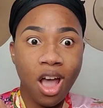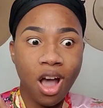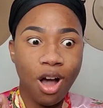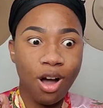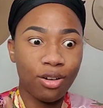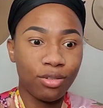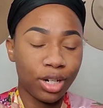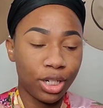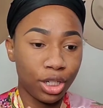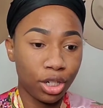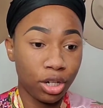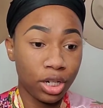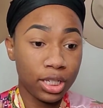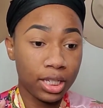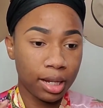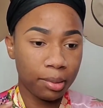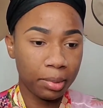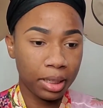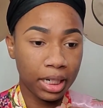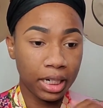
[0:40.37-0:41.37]
All right, y'all, it's
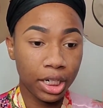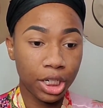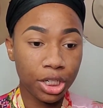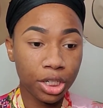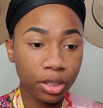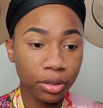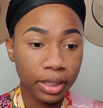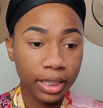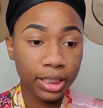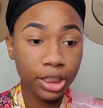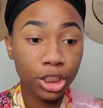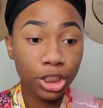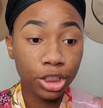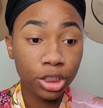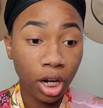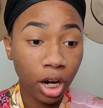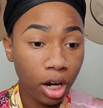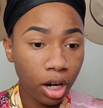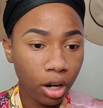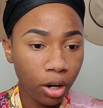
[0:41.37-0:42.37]
time to get into it.
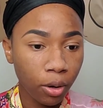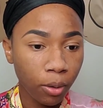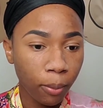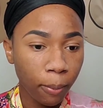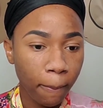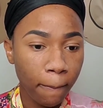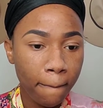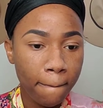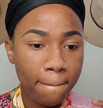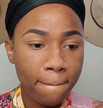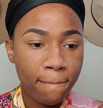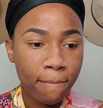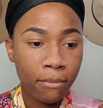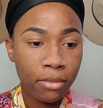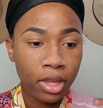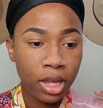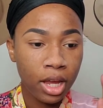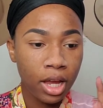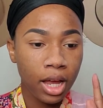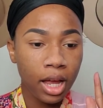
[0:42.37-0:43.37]
So
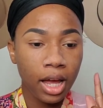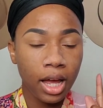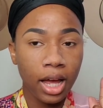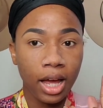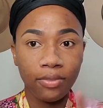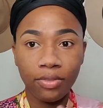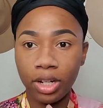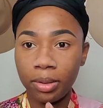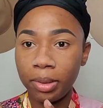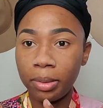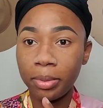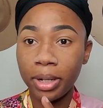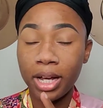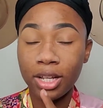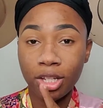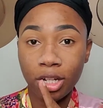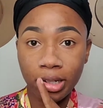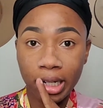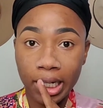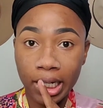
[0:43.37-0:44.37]
I've done my brows
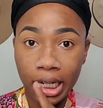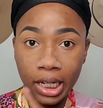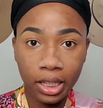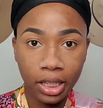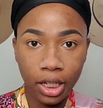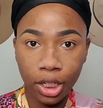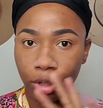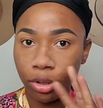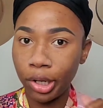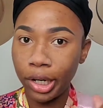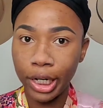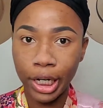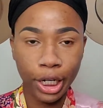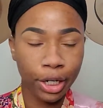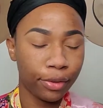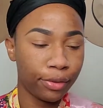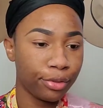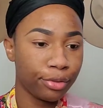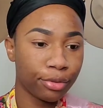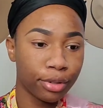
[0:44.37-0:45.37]
already. Like, you already know
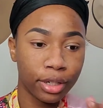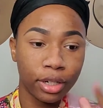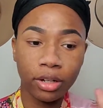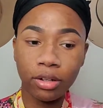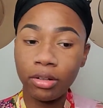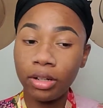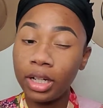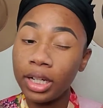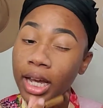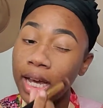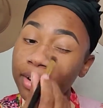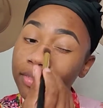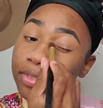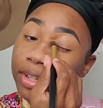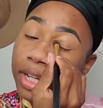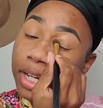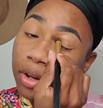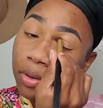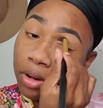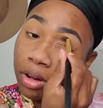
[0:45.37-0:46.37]
the drill. Got a
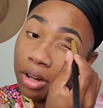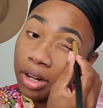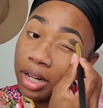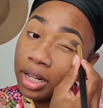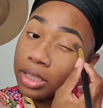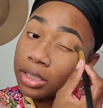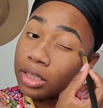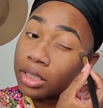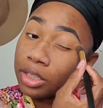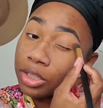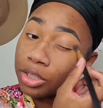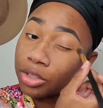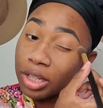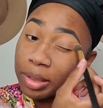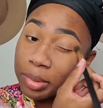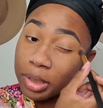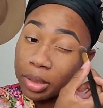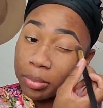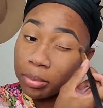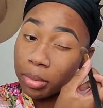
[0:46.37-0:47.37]
video on it. It's in the
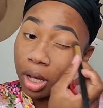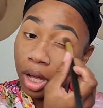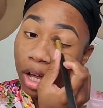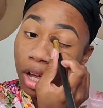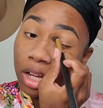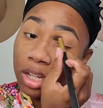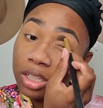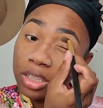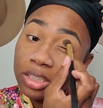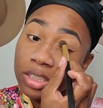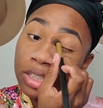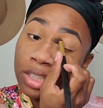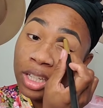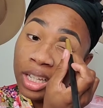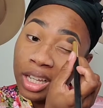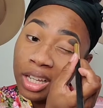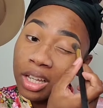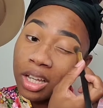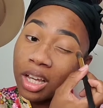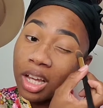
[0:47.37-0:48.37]
description box.
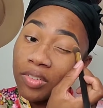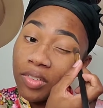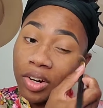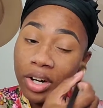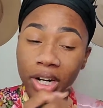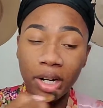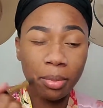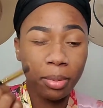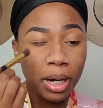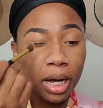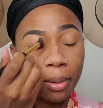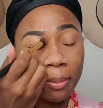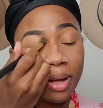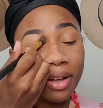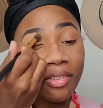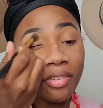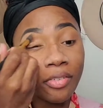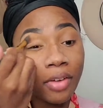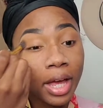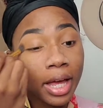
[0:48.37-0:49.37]
I've already primed my
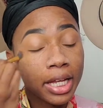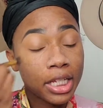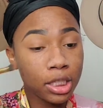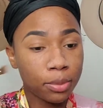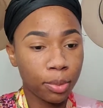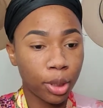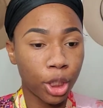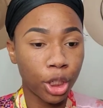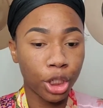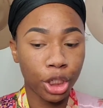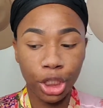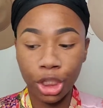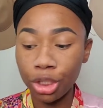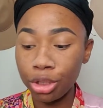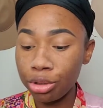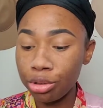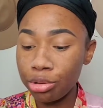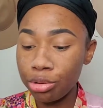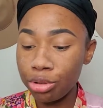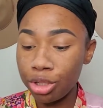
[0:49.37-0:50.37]
face per
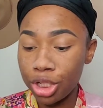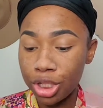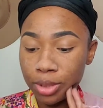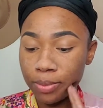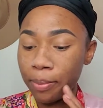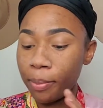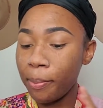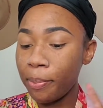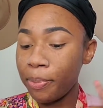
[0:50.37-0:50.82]
usual.